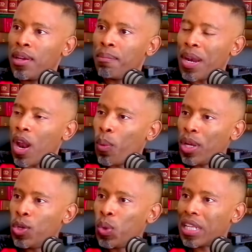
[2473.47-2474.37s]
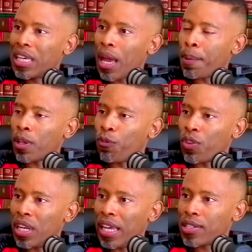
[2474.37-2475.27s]
But now where do you get capital for
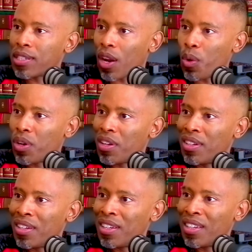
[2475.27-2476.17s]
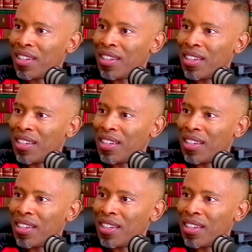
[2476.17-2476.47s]
the next round? Yeah,